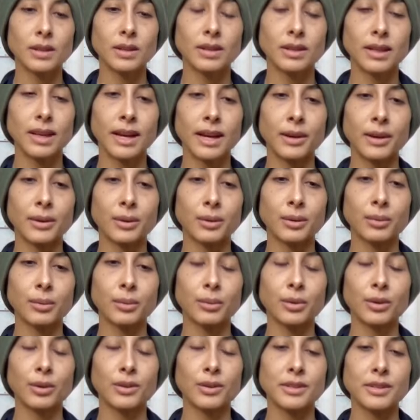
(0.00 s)

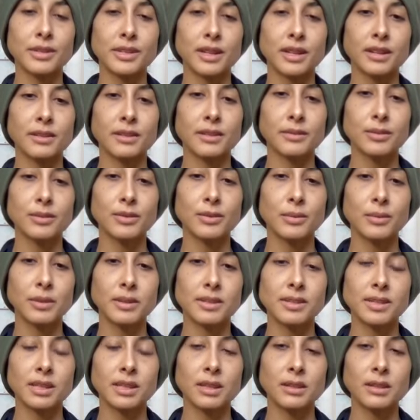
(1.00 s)
Allow yourself to
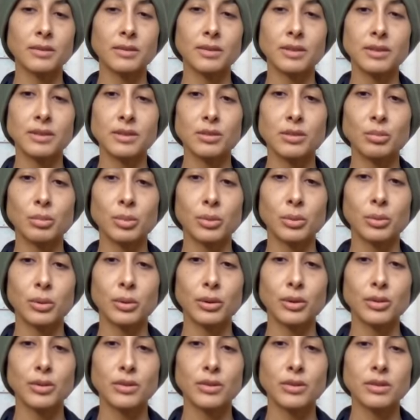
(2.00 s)
receive the
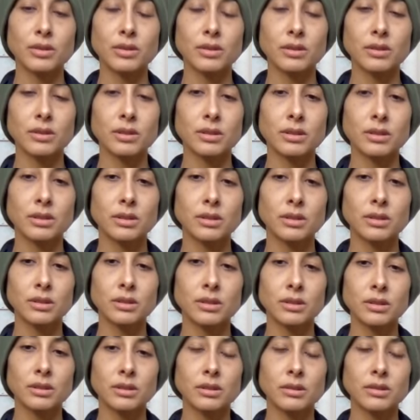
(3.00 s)
support
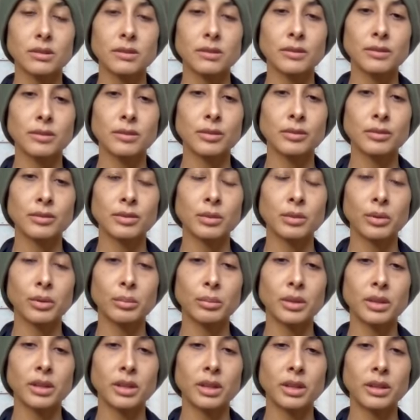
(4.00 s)
of the
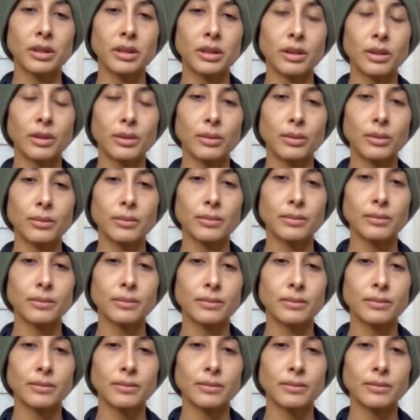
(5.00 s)
floor beneath you,